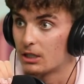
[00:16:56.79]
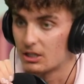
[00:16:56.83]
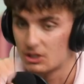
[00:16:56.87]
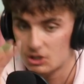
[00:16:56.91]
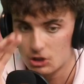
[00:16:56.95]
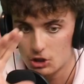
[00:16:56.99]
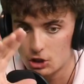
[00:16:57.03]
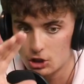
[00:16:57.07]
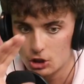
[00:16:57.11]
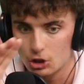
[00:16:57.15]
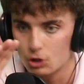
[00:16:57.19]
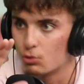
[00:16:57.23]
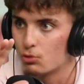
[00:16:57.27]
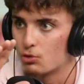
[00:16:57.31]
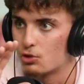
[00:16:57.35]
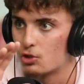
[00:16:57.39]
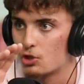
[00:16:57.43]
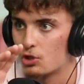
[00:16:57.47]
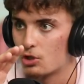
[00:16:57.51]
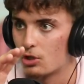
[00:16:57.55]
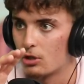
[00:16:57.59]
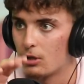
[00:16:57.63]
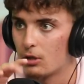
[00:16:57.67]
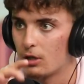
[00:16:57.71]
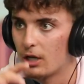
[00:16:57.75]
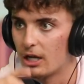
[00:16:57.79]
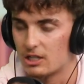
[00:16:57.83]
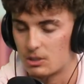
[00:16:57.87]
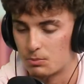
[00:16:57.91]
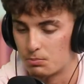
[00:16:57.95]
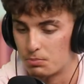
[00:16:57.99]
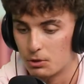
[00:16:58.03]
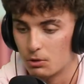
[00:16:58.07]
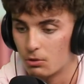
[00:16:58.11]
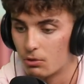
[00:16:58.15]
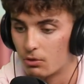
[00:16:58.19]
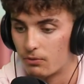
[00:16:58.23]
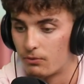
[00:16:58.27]
It's huge. It's
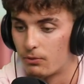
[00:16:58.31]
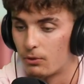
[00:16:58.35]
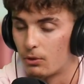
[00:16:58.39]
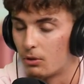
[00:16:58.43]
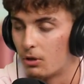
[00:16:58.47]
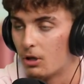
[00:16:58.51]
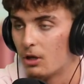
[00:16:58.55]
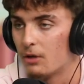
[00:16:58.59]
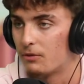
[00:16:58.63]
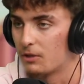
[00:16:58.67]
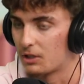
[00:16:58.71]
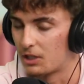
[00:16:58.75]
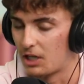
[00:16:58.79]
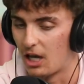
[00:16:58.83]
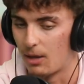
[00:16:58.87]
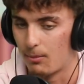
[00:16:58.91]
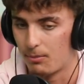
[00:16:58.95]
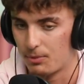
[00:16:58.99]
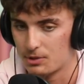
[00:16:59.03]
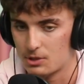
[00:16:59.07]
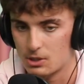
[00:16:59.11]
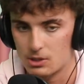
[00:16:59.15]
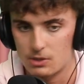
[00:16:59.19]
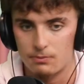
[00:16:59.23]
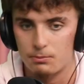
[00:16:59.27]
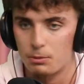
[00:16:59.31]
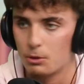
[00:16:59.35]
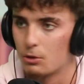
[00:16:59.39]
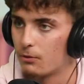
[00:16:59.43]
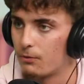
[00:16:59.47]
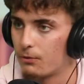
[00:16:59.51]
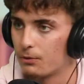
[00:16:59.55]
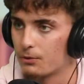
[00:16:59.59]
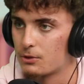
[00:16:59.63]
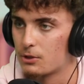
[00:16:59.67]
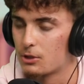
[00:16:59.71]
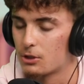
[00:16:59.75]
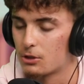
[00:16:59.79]
beautiful. The campus is
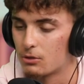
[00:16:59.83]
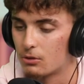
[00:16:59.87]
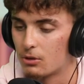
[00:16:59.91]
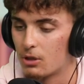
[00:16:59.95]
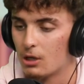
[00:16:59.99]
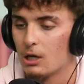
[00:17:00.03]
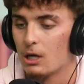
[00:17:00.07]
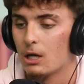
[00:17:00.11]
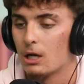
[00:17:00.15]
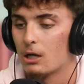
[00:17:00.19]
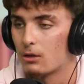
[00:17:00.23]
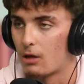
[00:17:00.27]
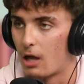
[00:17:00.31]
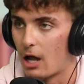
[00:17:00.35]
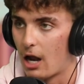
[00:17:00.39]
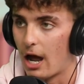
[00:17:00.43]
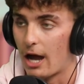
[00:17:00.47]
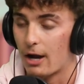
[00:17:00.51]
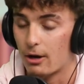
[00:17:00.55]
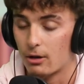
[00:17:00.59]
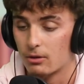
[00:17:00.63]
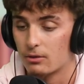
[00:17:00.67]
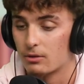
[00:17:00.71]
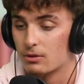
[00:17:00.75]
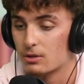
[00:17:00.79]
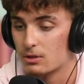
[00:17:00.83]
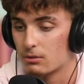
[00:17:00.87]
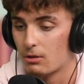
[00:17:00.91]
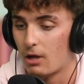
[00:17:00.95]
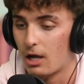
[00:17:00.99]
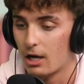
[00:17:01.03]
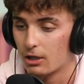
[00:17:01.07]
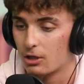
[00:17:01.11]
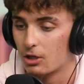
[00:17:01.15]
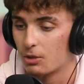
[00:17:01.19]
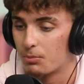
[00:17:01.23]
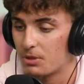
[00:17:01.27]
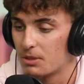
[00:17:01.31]
beautiful too. There's a
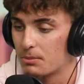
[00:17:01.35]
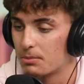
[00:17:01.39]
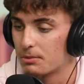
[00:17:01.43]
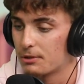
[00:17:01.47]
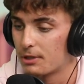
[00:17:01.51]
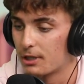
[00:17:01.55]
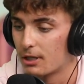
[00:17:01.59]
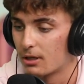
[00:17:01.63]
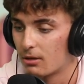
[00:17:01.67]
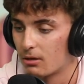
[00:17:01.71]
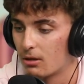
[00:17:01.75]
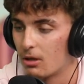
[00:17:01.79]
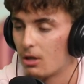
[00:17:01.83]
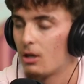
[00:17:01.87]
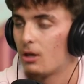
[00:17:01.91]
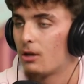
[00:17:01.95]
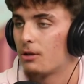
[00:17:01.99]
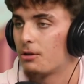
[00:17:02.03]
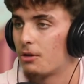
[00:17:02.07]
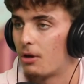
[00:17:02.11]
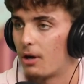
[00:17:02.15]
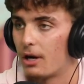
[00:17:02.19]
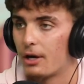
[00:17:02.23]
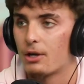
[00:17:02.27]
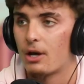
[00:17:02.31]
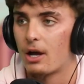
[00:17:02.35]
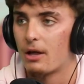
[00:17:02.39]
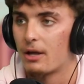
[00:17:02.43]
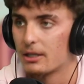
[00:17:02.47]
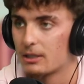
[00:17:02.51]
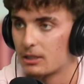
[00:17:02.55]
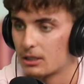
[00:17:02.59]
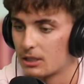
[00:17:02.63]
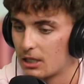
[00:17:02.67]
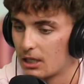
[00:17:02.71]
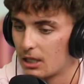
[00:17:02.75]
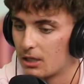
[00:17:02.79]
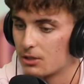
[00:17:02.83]
lot of good people there. You know, I like
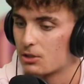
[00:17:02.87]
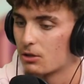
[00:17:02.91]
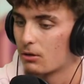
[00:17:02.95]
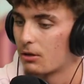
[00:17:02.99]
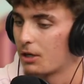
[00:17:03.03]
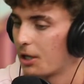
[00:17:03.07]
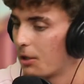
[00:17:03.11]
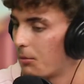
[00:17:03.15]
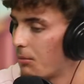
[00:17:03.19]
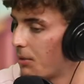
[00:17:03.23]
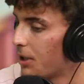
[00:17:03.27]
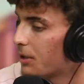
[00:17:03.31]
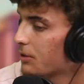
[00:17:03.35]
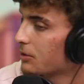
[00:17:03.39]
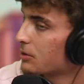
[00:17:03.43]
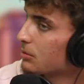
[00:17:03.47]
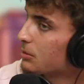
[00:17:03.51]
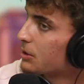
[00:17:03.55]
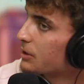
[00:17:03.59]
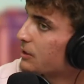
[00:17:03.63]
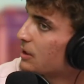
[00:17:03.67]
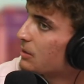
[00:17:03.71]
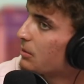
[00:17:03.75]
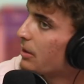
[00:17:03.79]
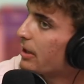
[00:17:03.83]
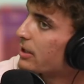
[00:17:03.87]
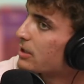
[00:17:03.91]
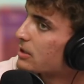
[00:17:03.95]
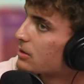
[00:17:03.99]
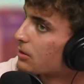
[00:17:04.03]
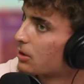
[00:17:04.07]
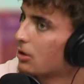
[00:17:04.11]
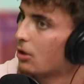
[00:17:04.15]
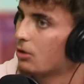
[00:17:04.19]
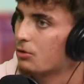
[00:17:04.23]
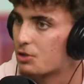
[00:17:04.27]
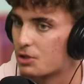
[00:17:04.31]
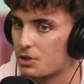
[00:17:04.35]
the kids already. I met some of the teammates, the
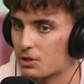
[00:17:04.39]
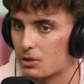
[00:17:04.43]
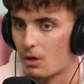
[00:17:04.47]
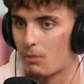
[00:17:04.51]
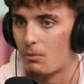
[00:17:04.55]
coaches.